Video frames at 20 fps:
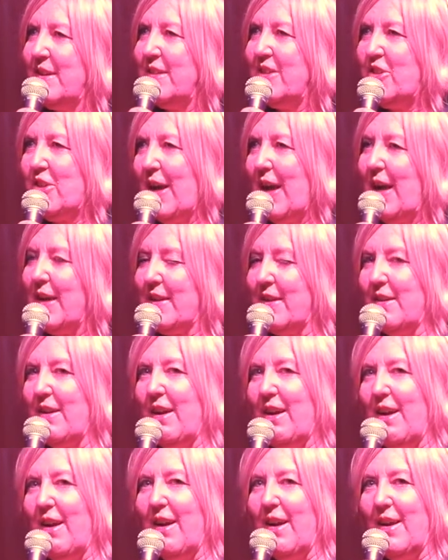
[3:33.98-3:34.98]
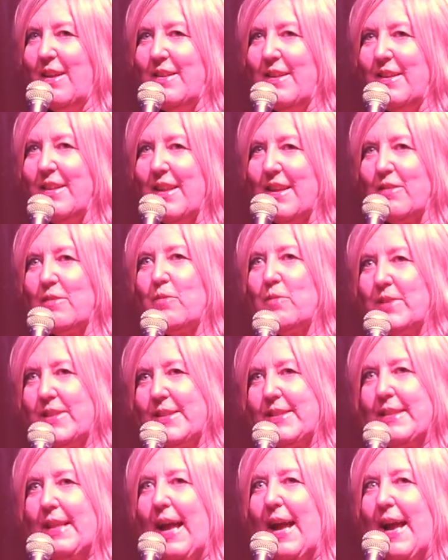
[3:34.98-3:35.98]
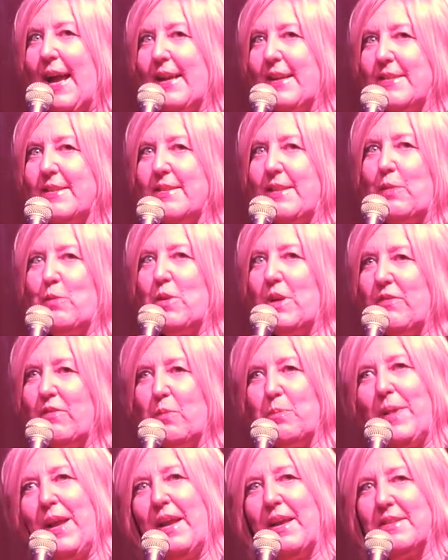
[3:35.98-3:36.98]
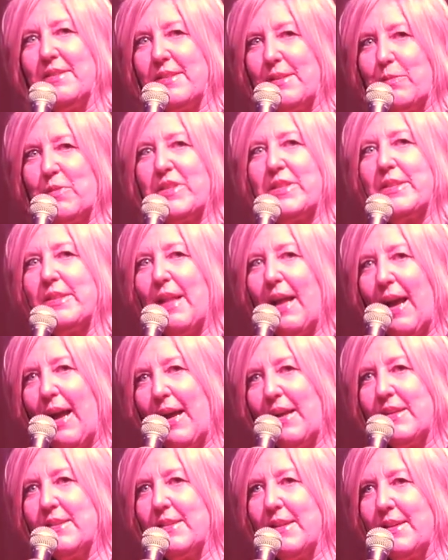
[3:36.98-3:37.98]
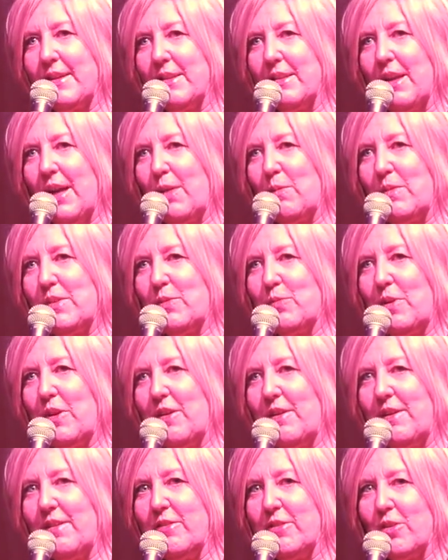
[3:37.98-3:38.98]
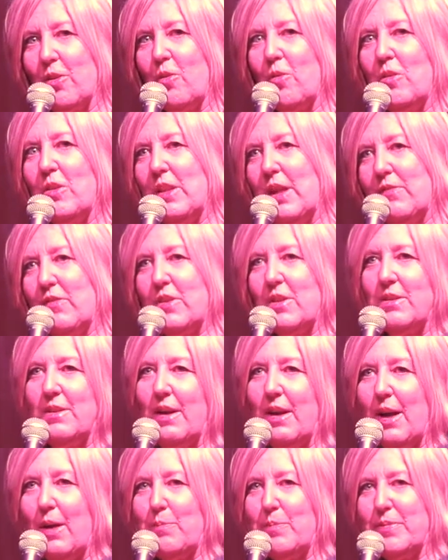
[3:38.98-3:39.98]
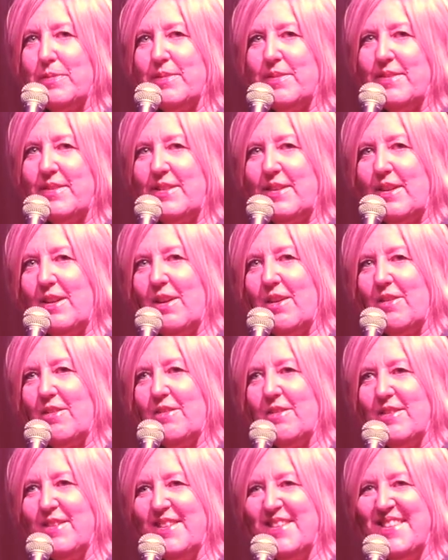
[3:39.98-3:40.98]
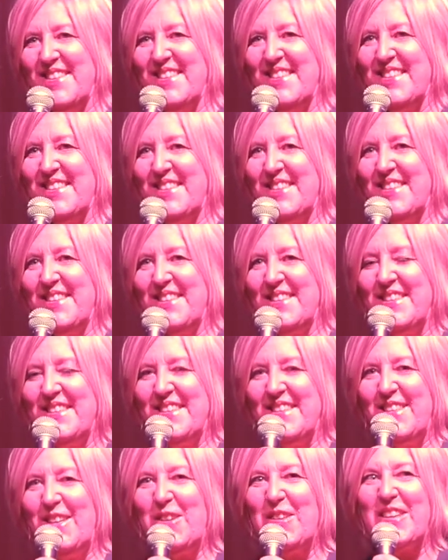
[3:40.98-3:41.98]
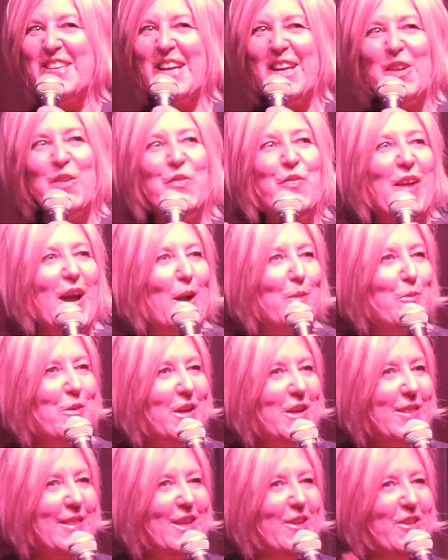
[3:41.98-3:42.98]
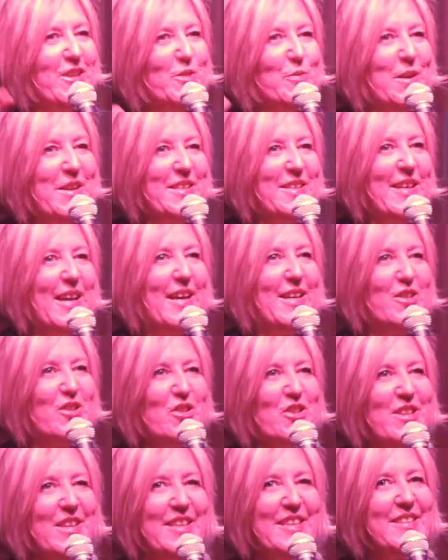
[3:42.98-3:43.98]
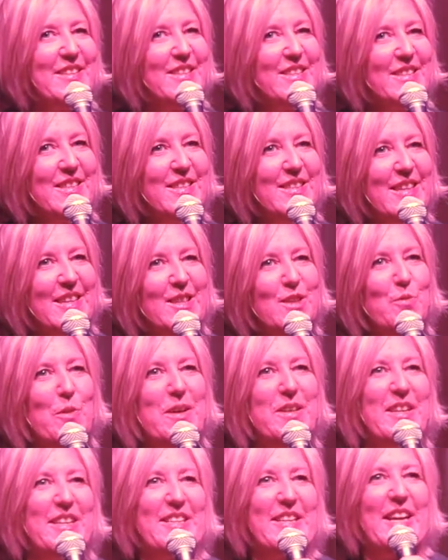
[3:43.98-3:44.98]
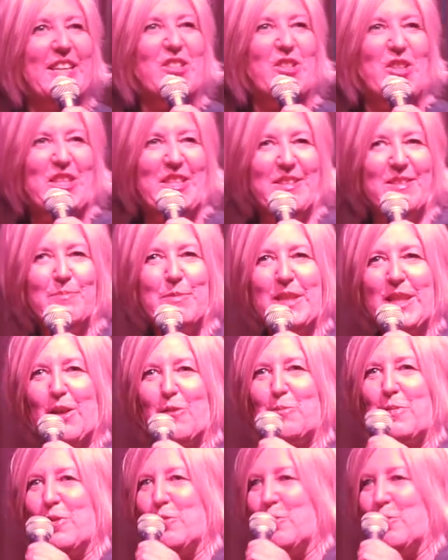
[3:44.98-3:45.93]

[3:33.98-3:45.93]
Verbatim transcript: jacket on and like slacks. They weren't even pants, they were slacks, like Lon was wearing. There's a whole level up, you know. you know, the kind of fabric that you just want to touch. Like, it's just, I just wanted to touch it, but that would be